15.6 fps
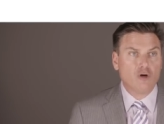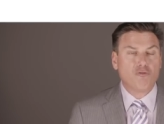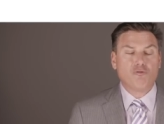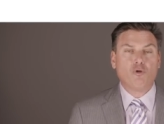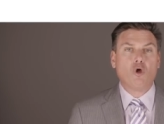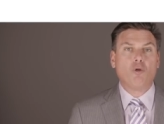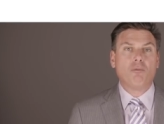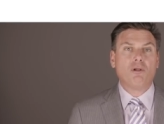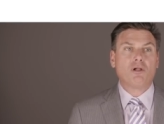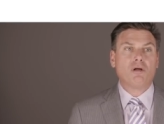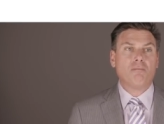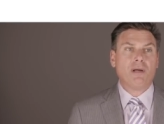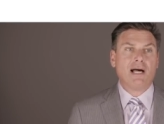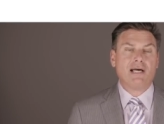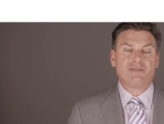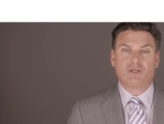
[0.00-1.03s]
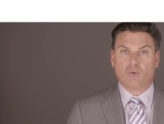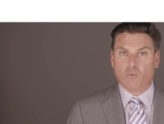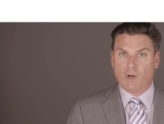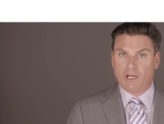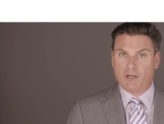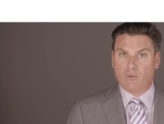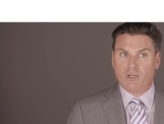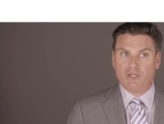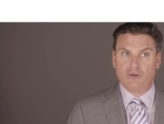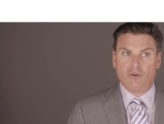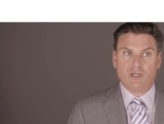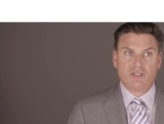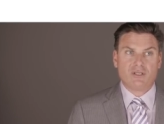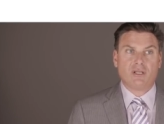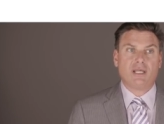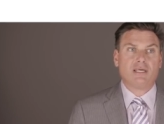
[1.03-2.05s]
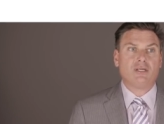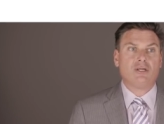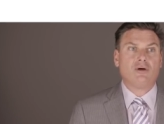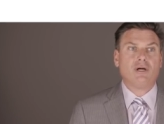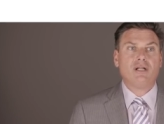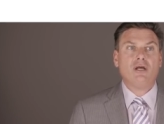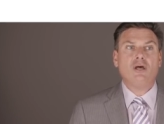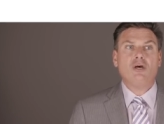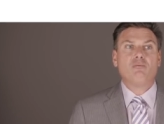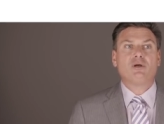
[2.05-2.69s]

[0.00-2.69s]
flowable composite. Why do we do this in Lycurit?